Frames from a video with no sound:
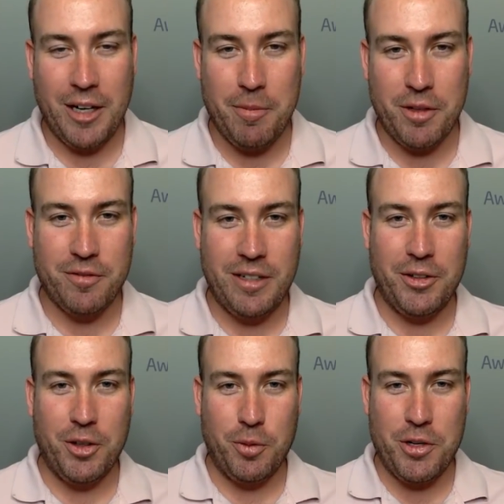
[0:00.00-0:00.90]
I'm your
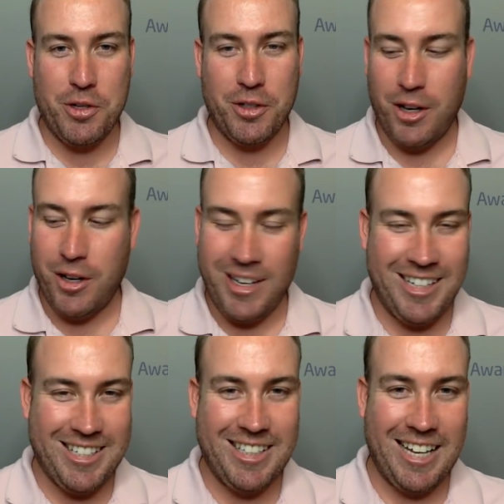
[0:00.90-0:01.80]
founder, Richard Kerr,
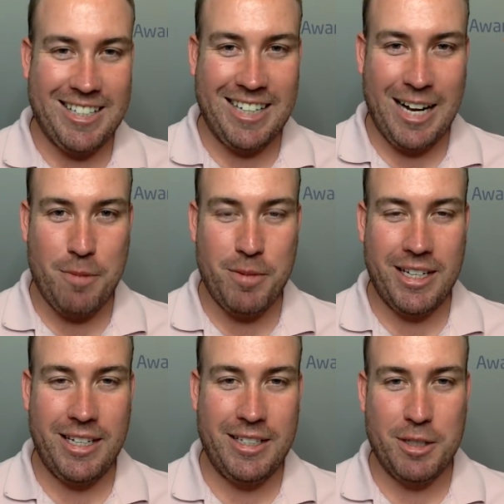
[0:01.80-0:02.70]
and it's that time
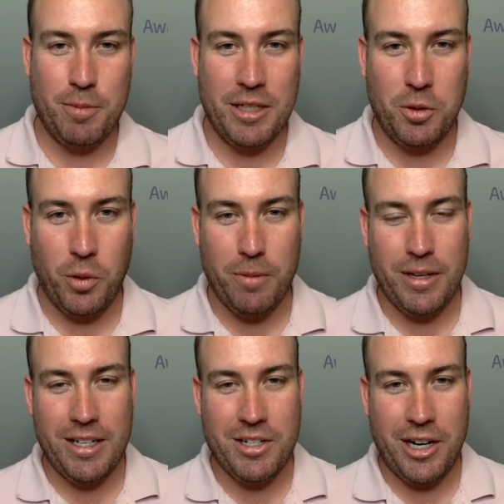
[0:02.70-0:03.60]
again to spend 20
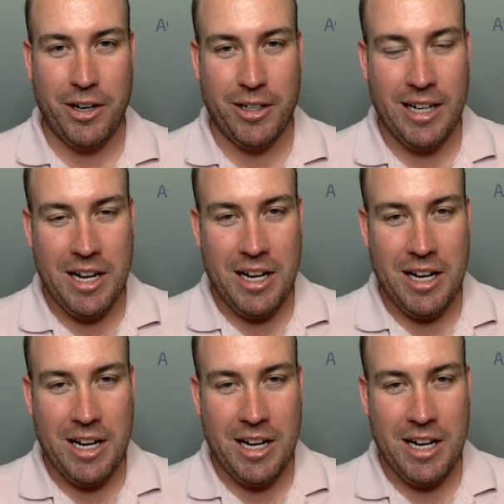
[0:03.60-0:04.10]
minutes sharing